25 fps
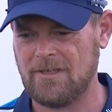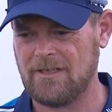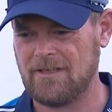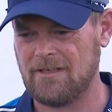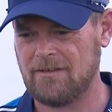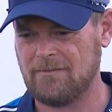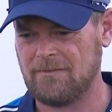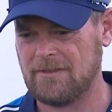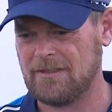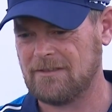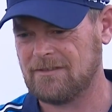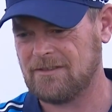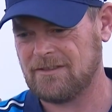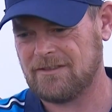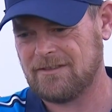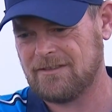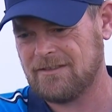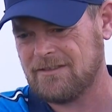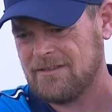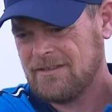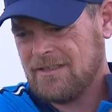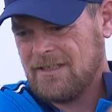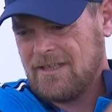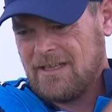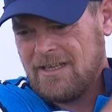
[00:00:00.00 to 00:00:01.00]
Yeah, I mean,
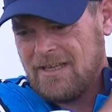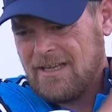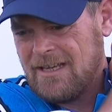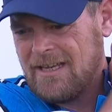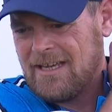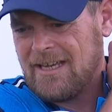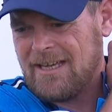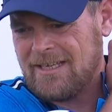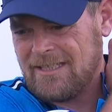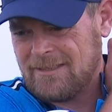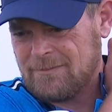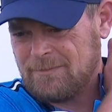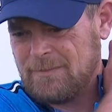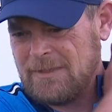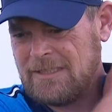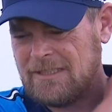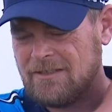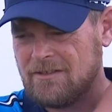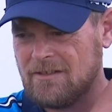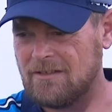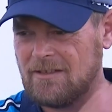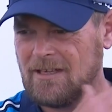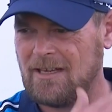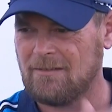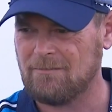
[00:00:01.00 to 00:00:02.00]
just, it's been,